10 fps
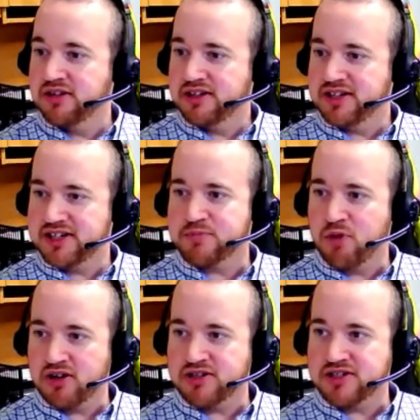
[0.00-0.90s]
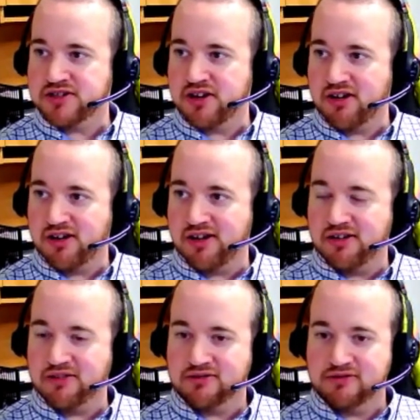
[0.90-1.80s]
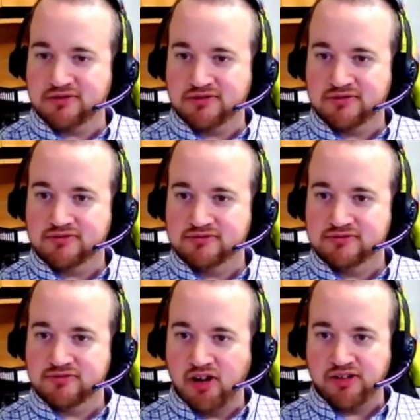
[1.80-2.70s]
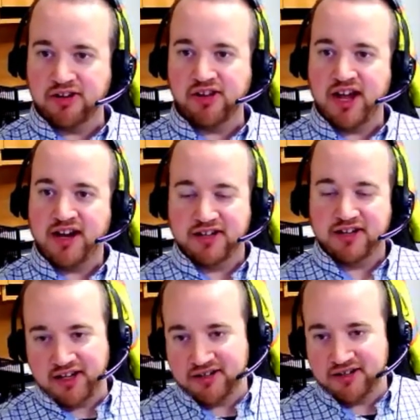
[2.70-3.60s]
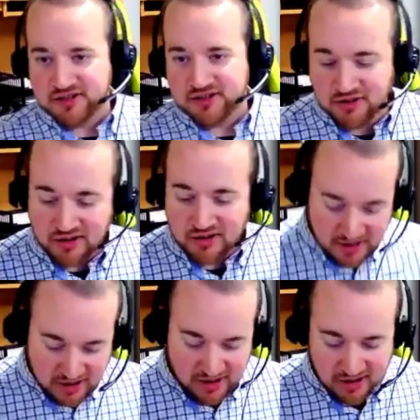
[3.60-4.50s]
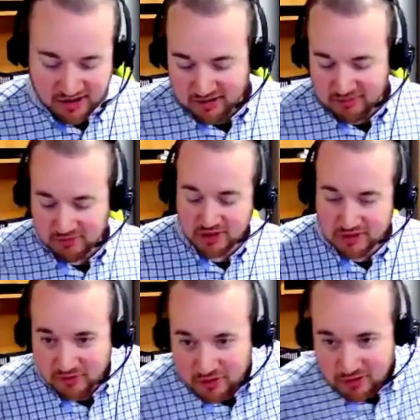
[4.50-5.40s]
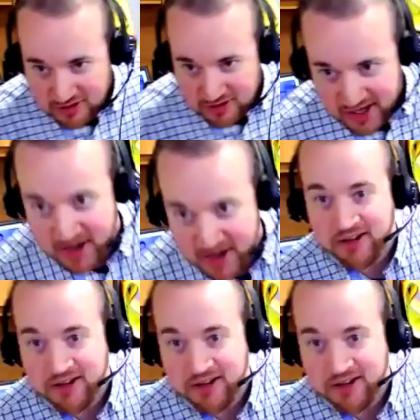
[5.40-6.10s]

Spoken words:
next March is our on the line date. So looking forward to that.